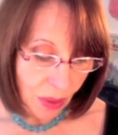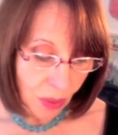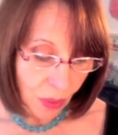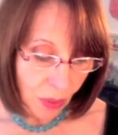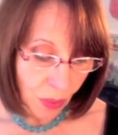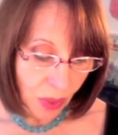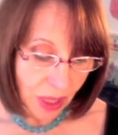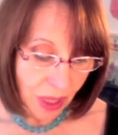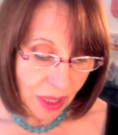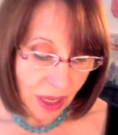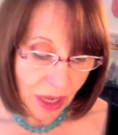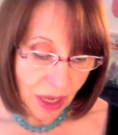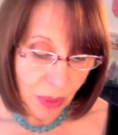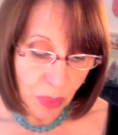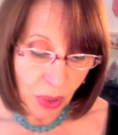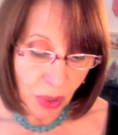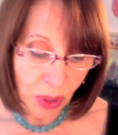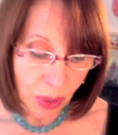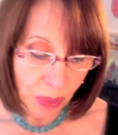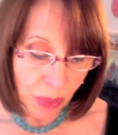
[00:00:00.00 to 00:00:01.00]
When they are
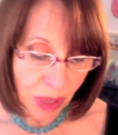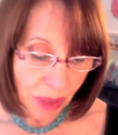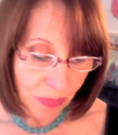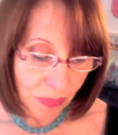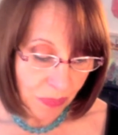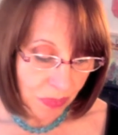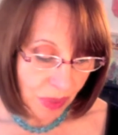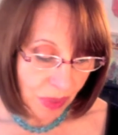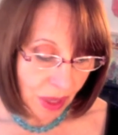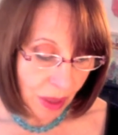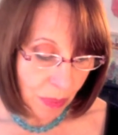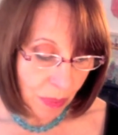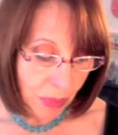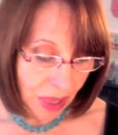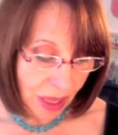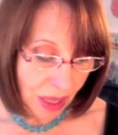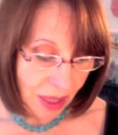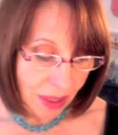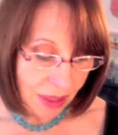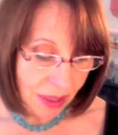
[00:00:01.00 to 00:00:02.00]
blooming, it
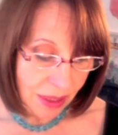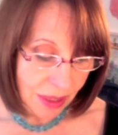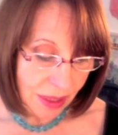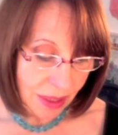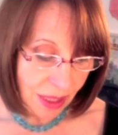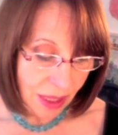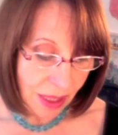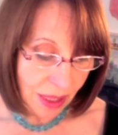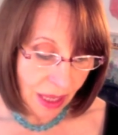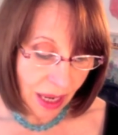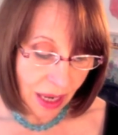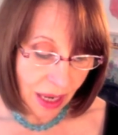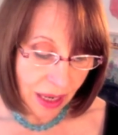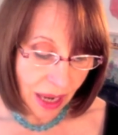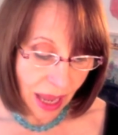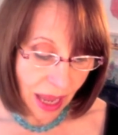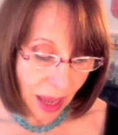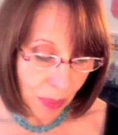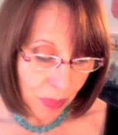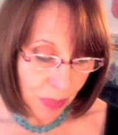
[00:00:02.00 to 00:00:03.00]
means that they are
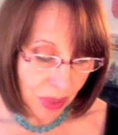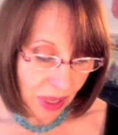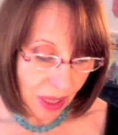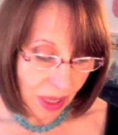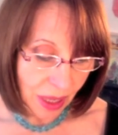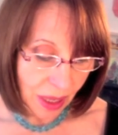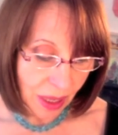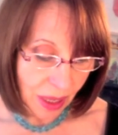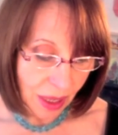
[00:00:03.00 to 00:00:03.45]
happy,